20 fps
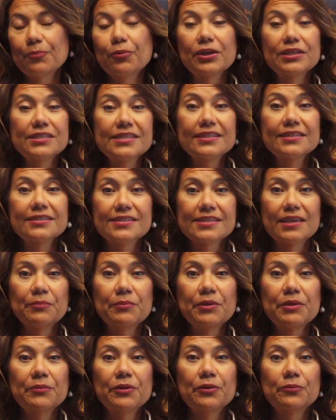The president's
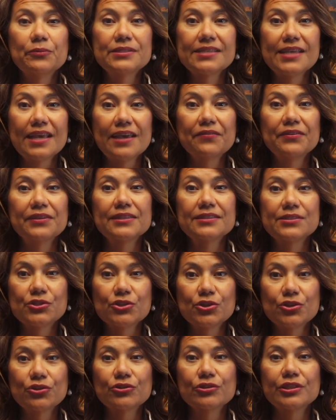commitment was
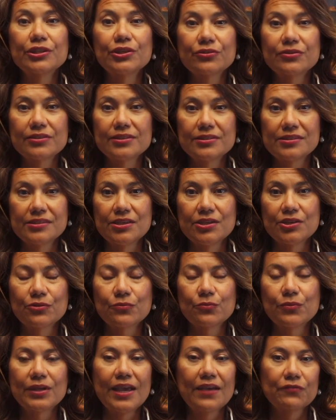evidenced earlier this
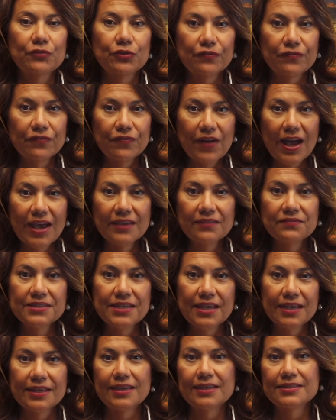year when, after five
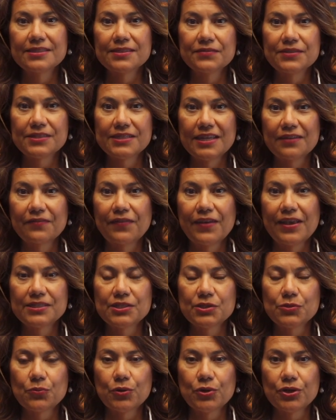decades of
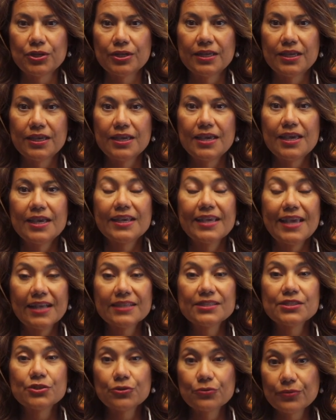steadfast work,
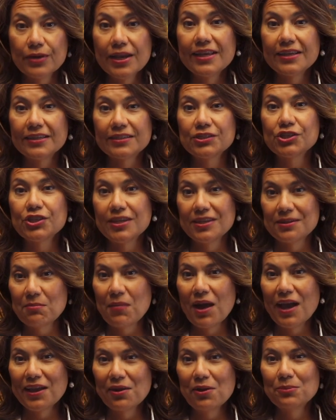Castner Range in
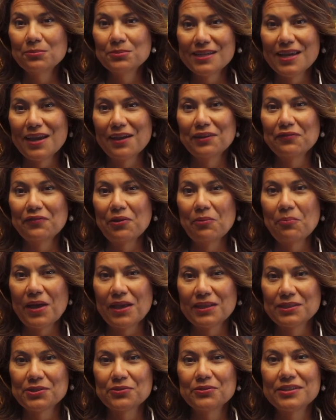my hometown of El
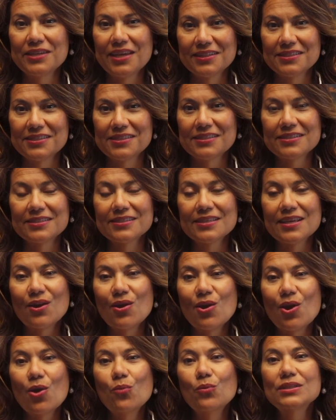Paso, Texas,
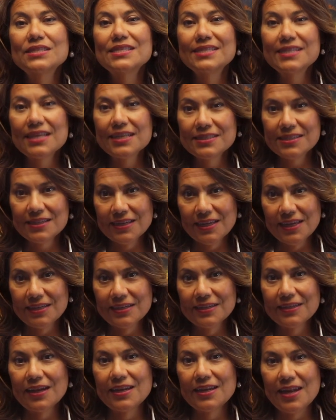was
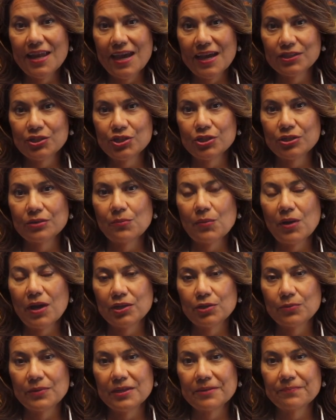designated a national
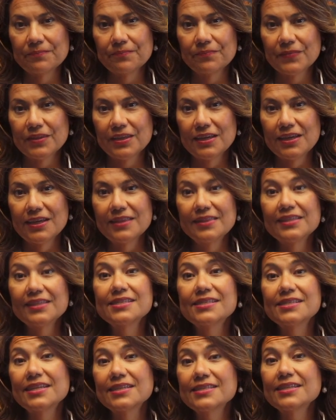monument.
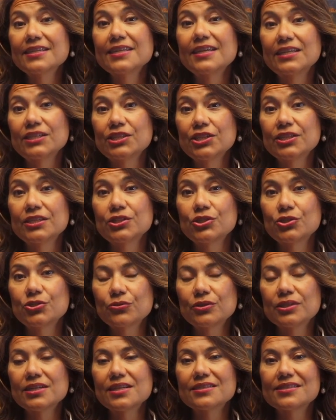This designation
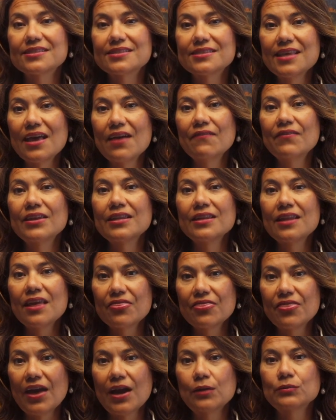ensured
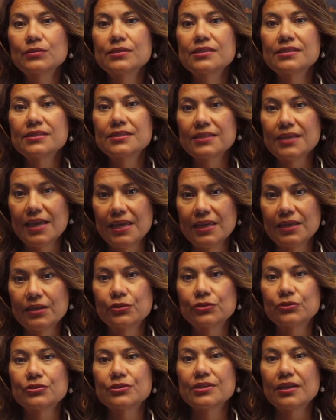7,000
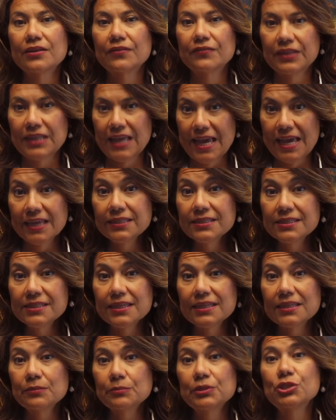acres of land
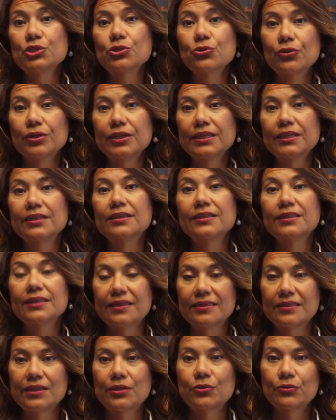in a majority
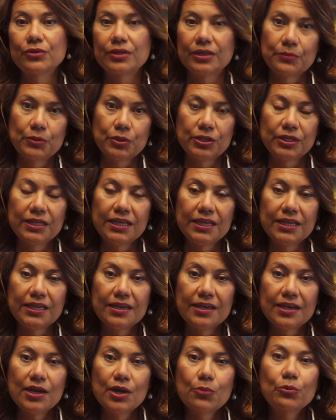Latino
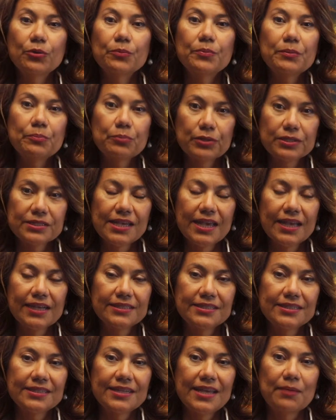community will be
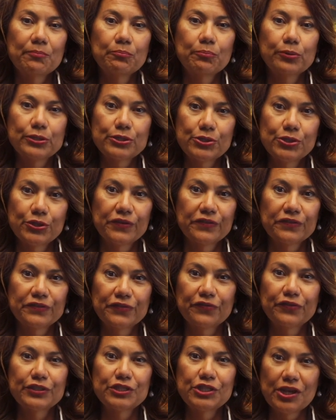protected and
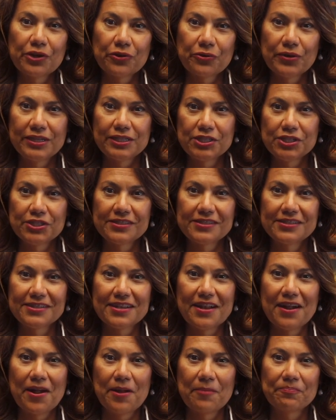preserved for generations to
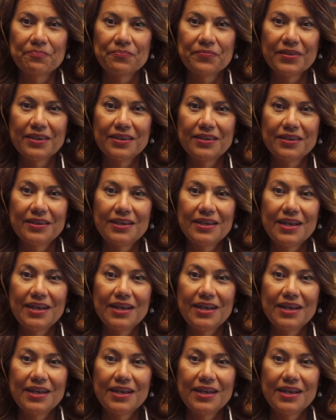come.